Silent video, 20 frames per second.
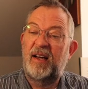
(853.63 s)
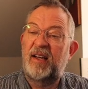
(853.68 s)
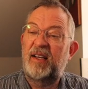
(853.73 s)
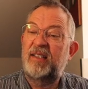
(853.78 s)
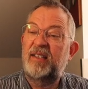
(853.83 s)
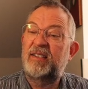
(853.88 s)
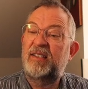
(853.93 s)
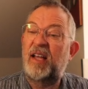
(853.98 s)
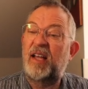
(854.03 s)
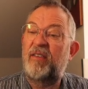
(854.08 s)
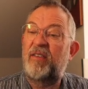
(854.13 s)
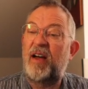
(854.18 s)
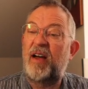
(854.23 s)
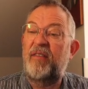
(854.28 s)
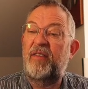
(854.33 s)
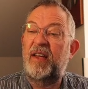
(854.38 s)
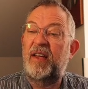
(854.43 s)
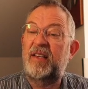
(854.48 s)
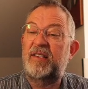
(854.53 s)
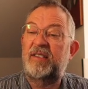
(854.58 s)
instead of
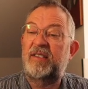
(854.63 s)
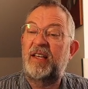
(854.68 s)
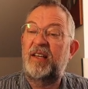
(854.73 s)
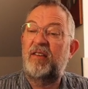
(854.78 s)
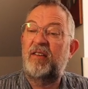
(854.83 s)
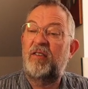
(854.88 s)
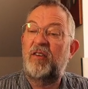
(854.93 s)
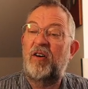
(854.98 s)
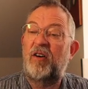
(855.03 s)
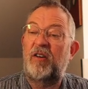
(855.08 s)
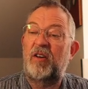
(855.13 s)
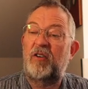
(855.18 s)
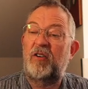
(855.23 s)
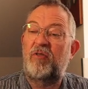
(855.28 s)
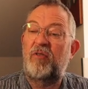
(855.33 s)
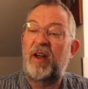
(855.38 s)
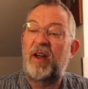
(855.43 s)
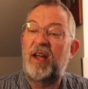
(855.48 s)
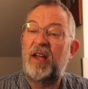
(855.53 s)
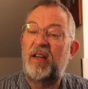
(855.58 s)
having a single color
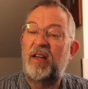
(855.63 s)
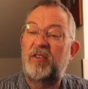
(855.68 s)
gray,